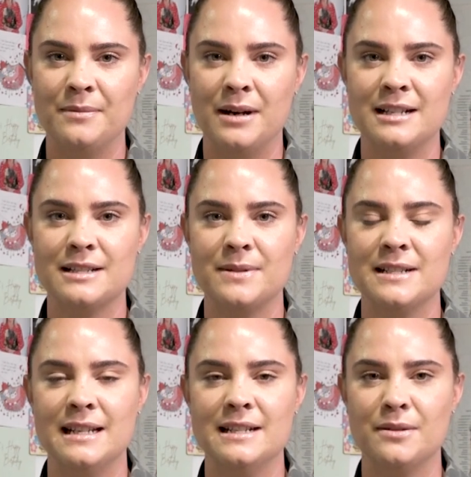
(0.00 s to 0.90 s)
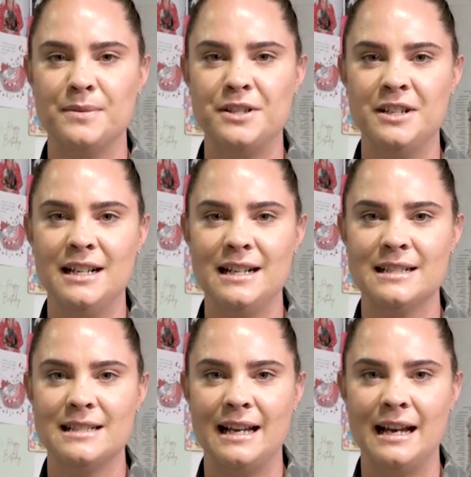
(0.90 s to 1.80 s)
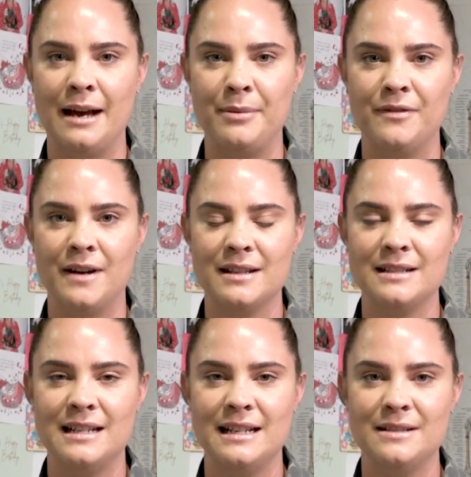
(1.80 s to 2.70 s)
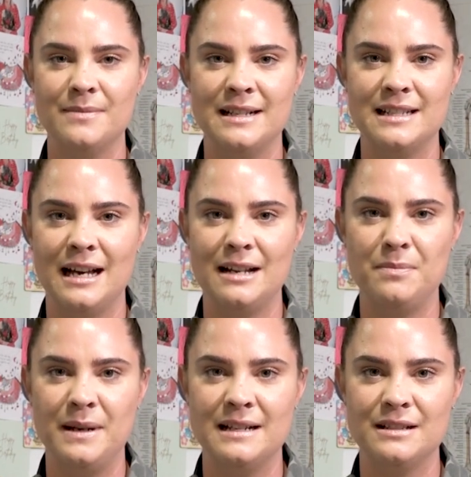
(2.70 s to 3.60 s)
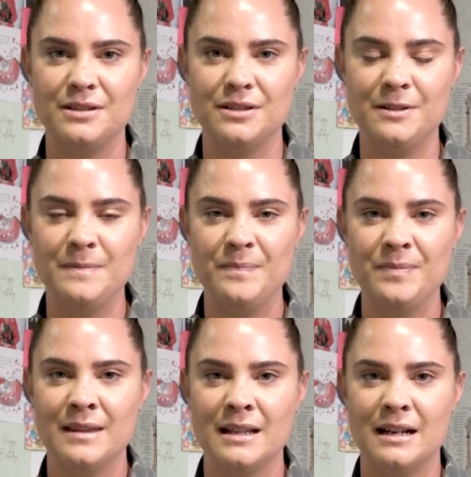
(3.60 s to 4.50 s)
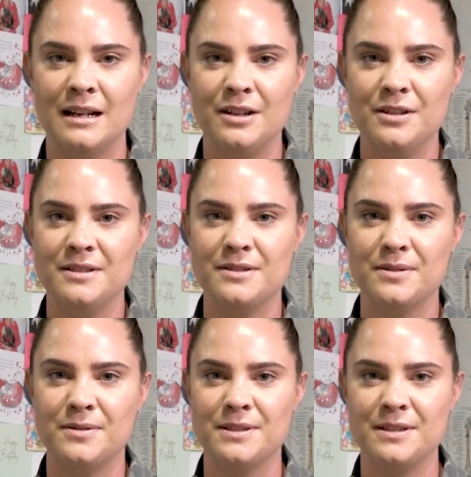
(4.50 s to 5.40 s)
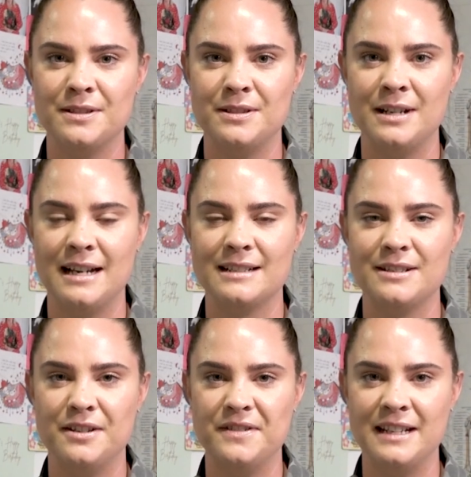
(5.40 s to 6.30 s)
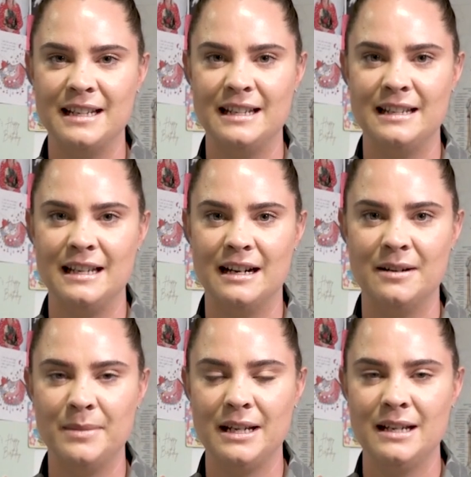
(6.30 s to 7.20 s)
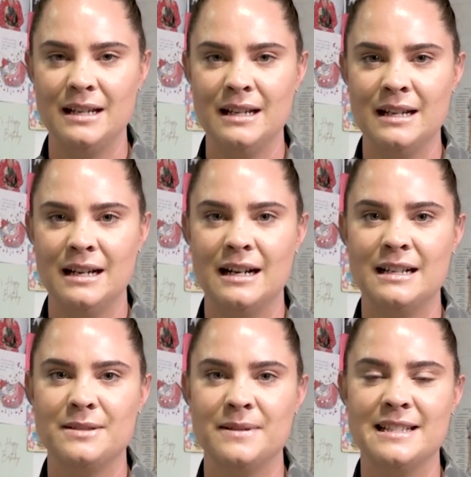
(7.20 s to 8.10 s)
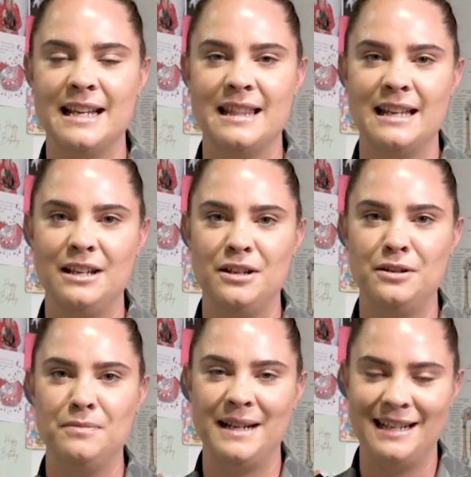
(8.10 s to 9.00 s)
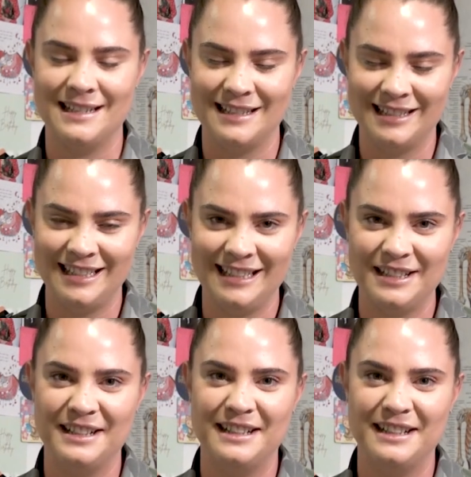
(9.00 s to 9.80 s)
I just want to take this opportunity to say Happy Father's Day to my dad, Peter Stone, who's also ex-serving in the Army. I just want to say thank you, Petey darling,